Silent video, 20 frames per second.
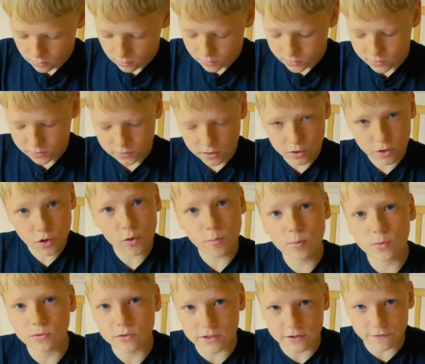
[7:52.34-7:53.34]
There's a
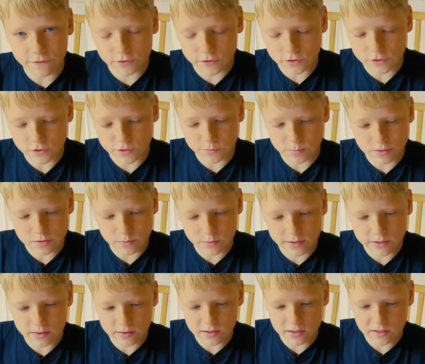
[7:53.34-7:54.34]
couple differences
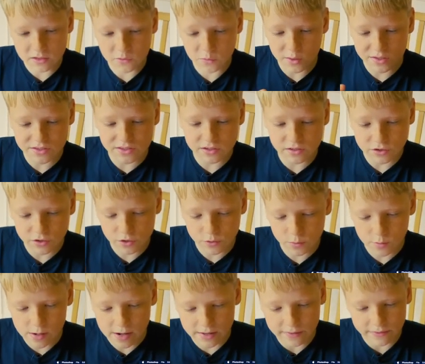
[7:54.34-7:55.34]
between the
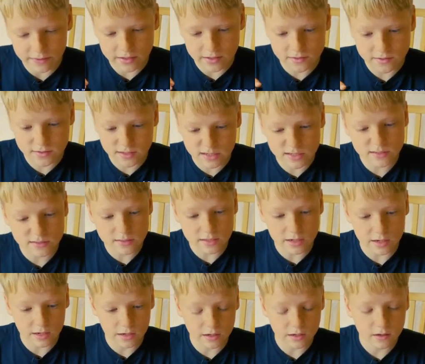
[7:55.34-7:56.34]
22 and the
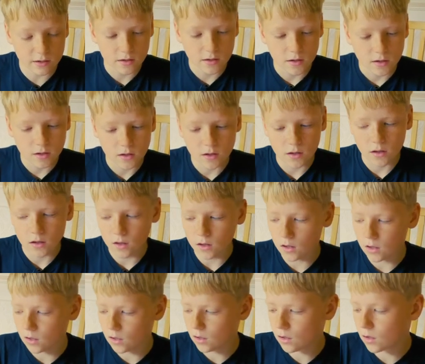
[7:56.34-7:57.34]
16.
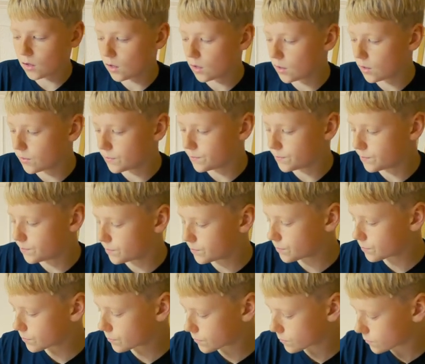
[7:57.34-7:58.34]

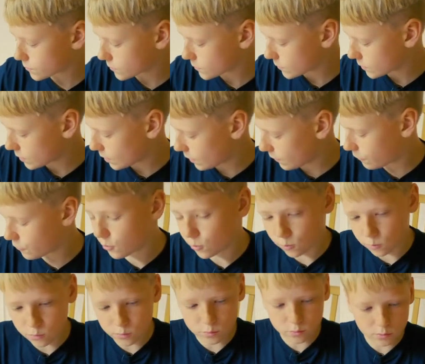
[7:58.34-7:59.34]
If
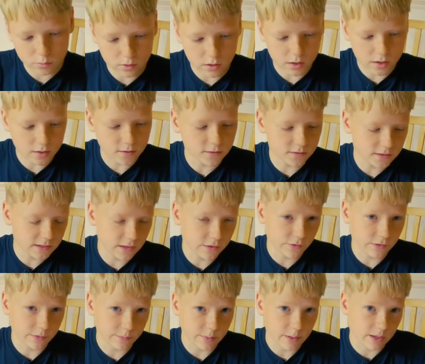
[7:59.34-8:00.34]
you are
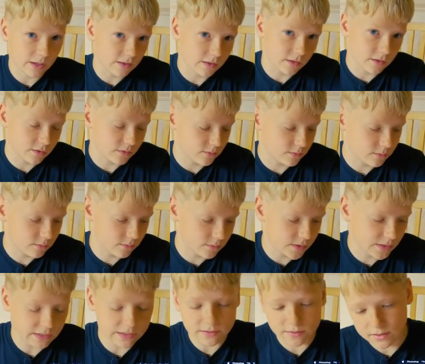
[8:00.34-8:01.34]
considering buying the
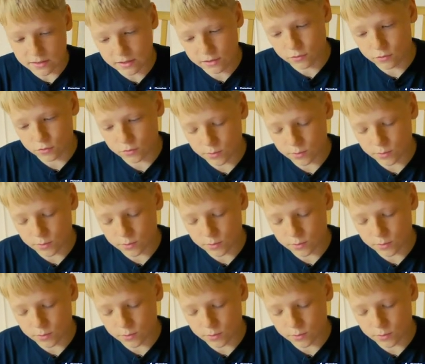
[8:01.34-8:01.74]
16 or